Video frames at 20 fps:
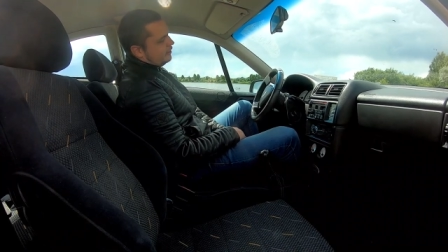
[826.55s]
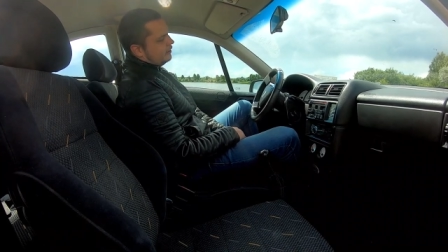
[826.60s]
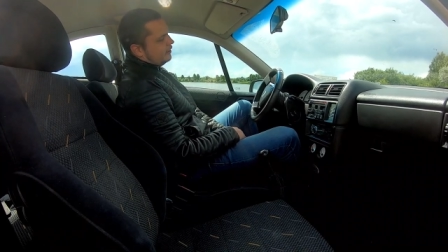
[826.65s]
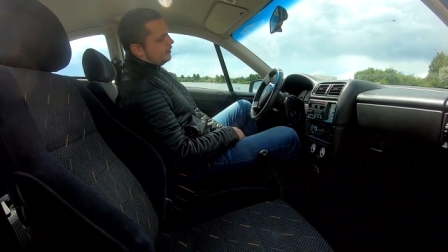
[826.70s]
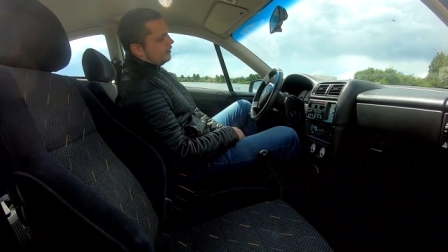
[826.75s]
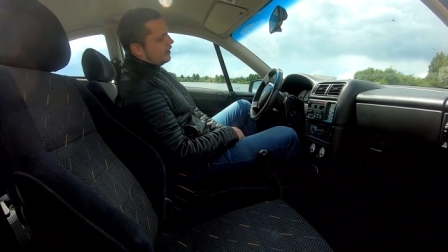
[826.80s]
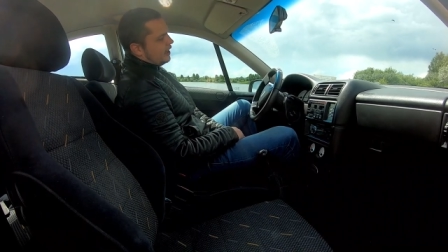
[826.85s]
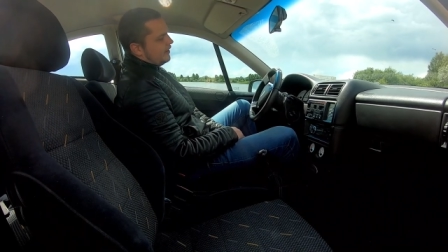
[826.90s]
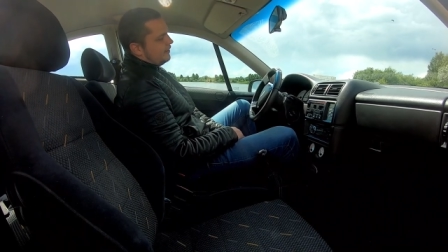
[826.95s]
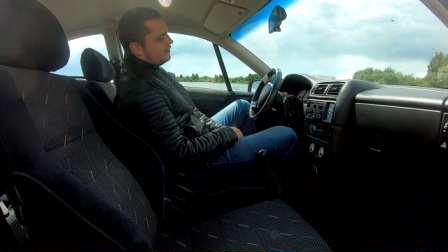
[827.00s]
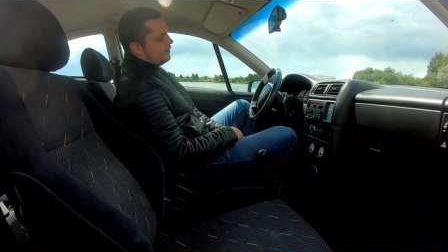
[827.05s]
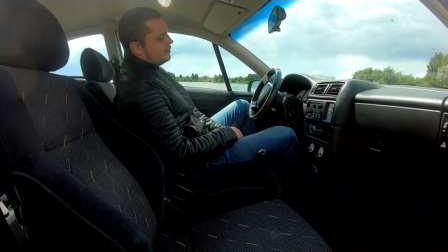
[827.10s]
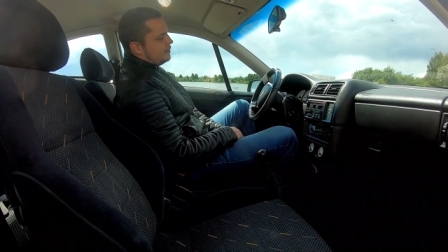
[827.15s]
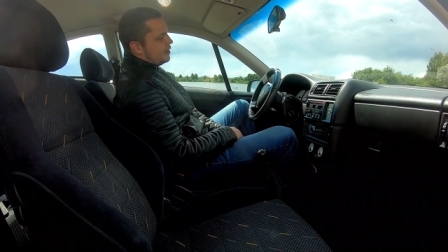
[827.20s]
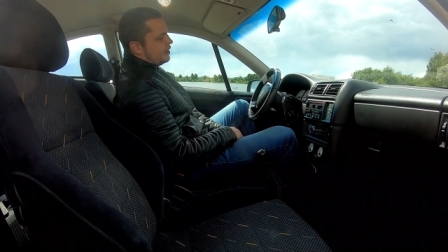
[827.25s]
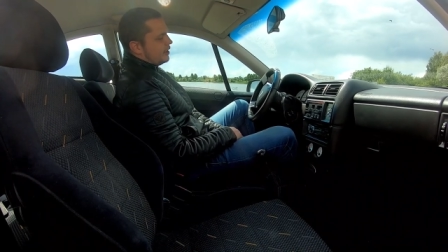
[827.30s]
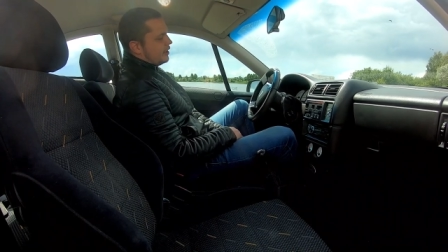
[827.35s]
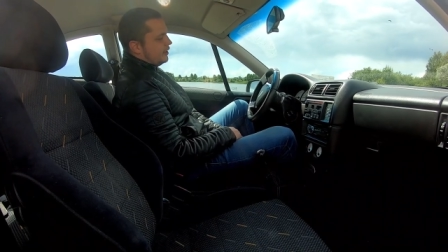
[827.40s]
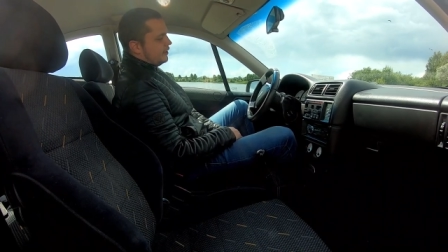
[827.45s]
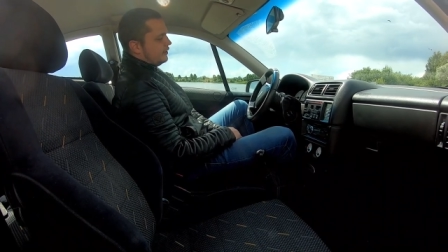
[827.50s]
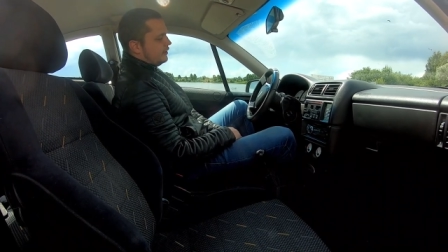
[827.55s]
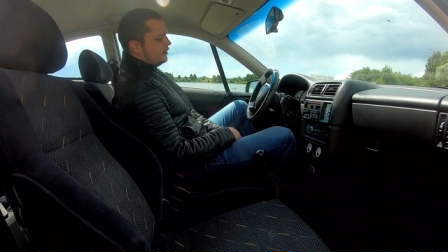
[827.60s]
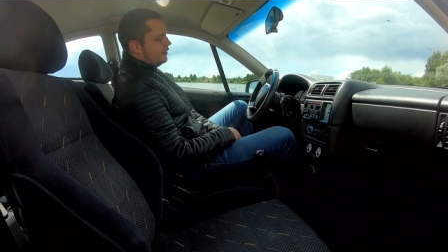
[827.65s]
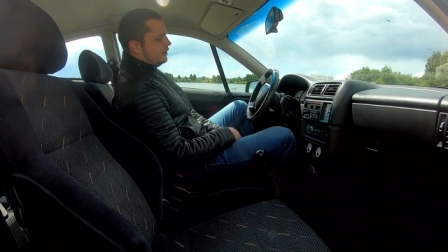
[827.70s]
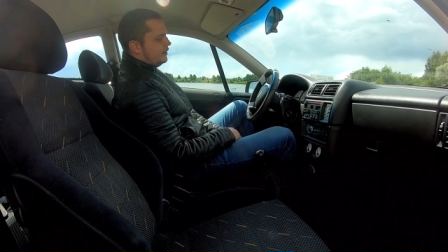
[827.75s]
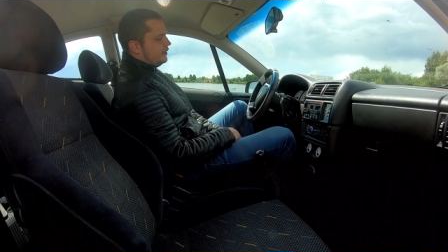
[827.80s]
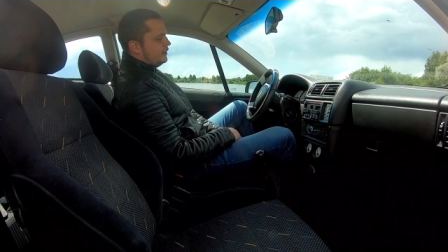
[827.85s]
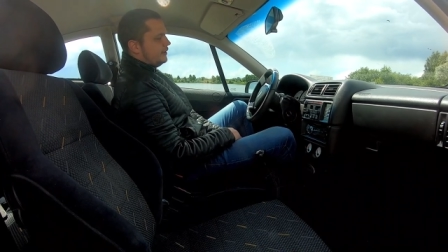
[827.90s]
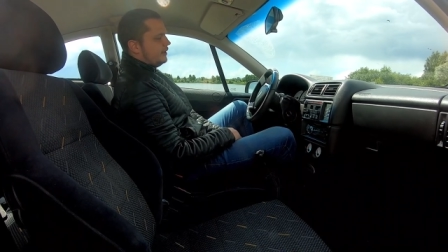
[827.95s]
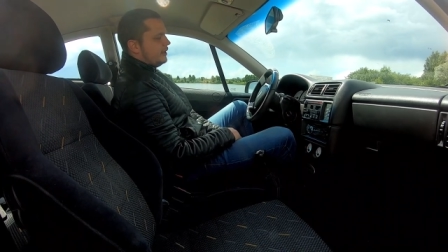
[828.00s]

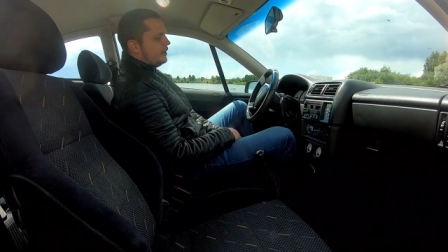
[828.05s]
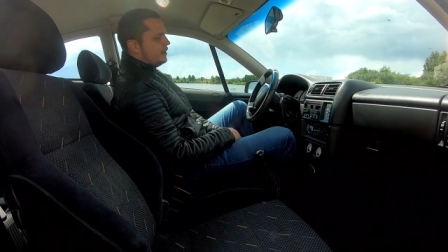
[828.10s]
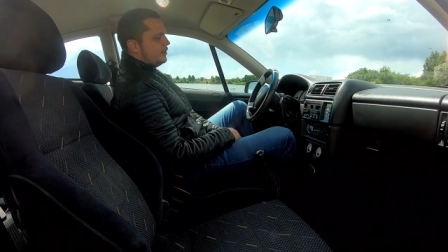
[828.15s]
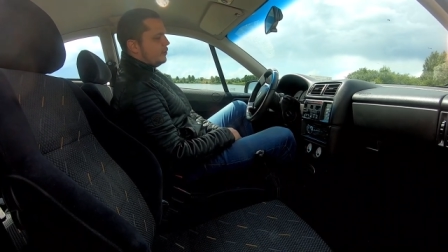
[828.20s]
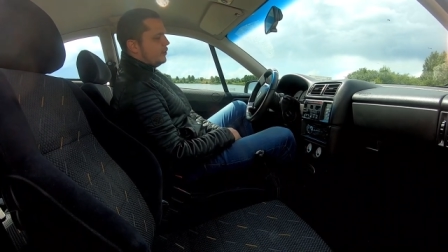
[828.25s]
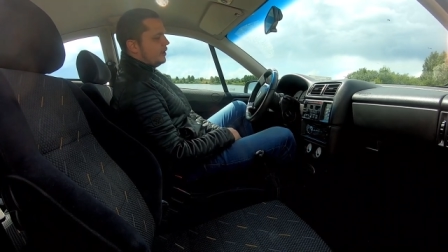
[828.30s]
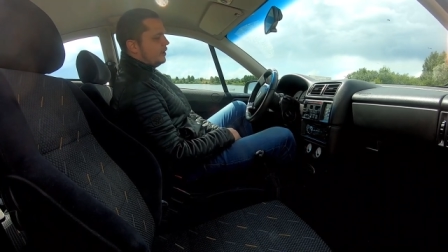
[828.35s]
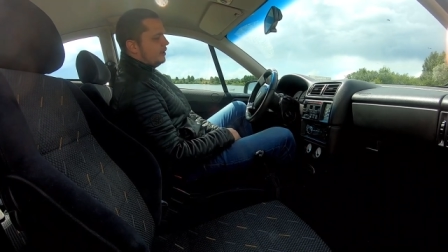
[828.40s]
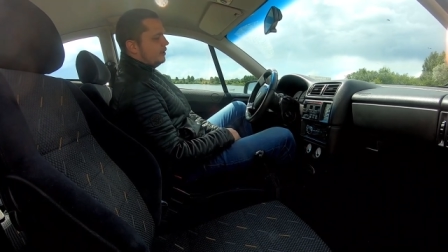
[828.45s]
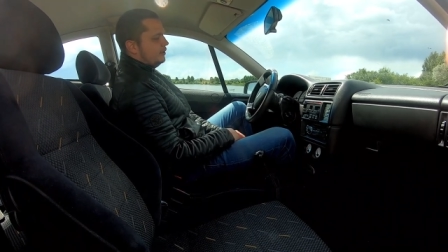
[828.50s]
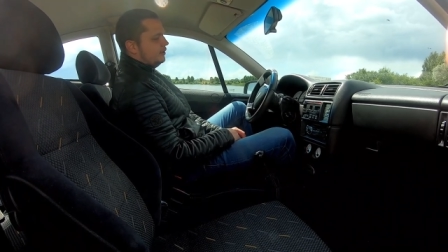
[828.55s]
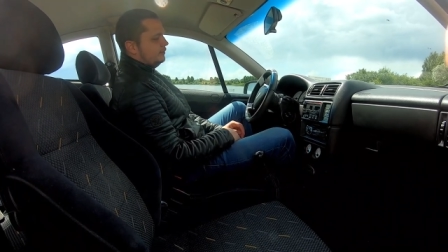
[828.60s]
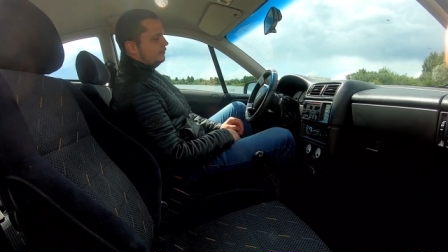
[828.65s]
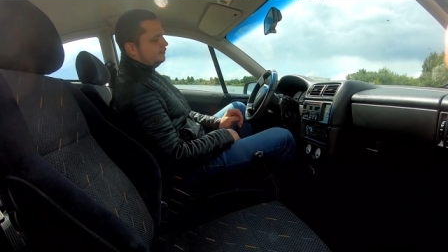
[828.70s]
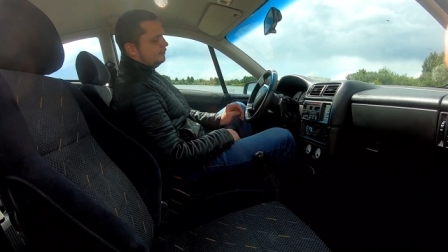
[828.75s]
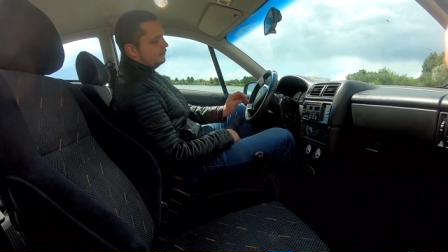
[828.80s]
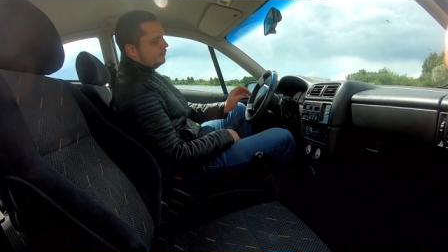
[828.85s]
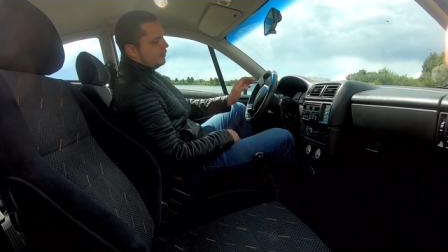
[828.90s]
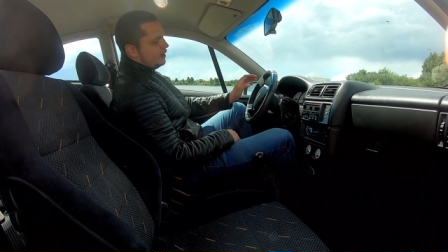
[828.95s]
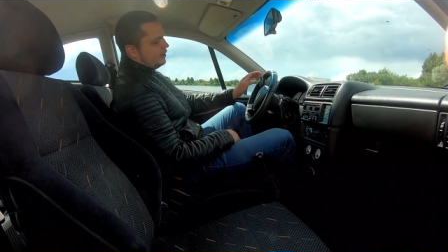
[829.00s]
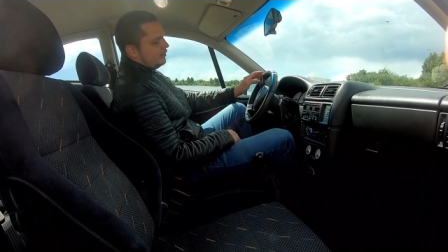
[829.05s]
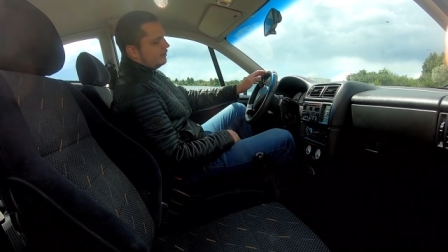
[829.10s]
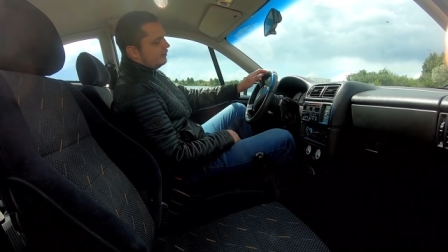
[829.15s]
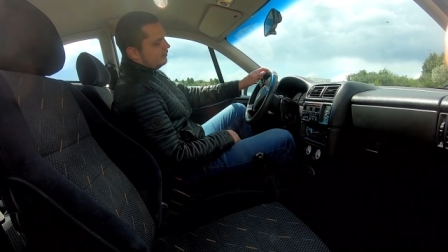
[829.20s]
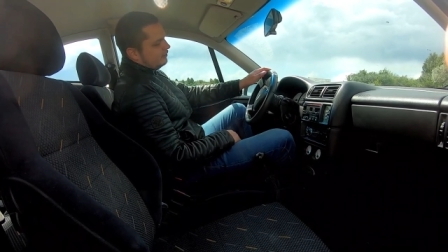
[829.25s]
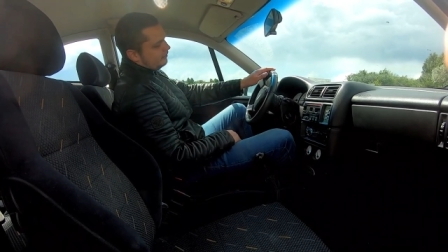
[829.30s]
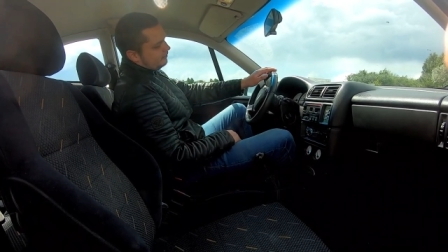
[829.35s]
aftermarket steering wheel, but